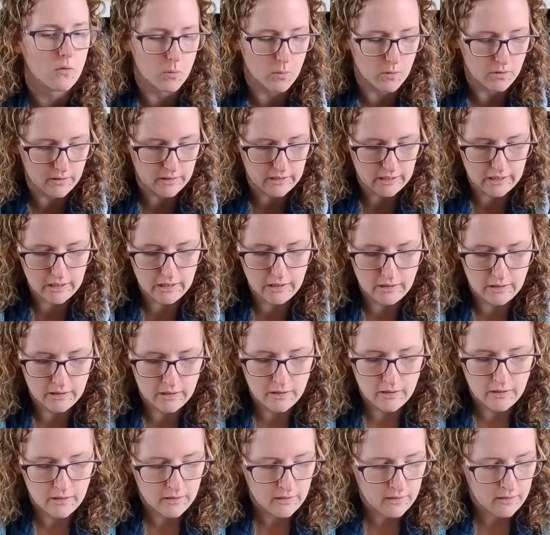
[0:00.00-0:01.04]
quality
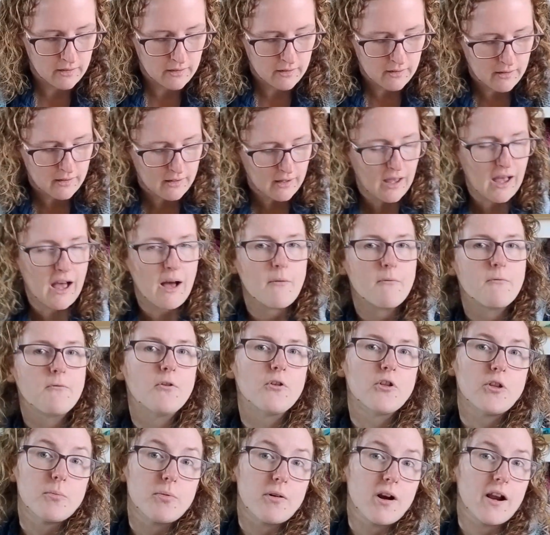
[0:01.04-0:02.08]

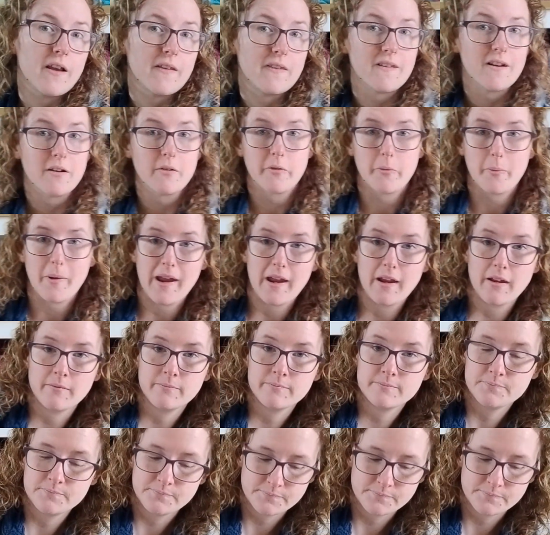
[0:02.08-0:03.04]
for the price that I was paying.